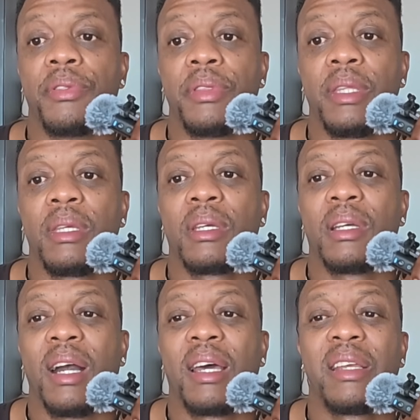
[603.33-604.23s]

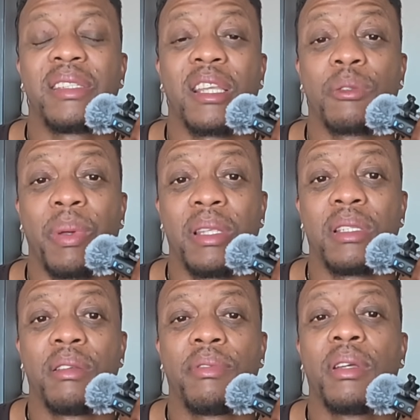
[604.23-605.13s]
think Ghana is
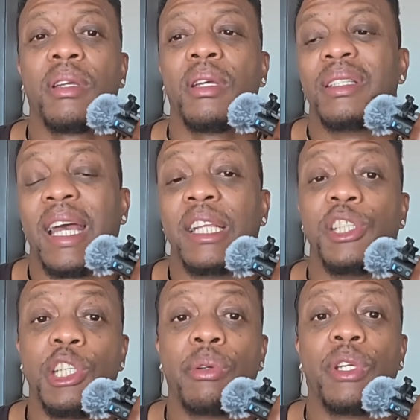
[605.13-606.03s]
expensive?
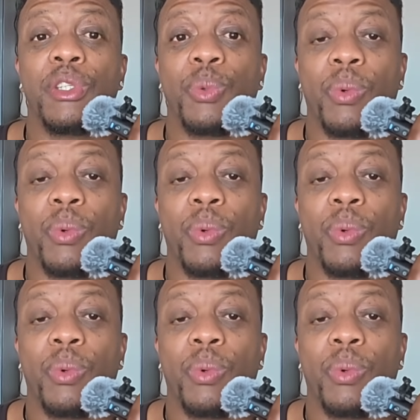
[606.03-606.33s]
Nigeria is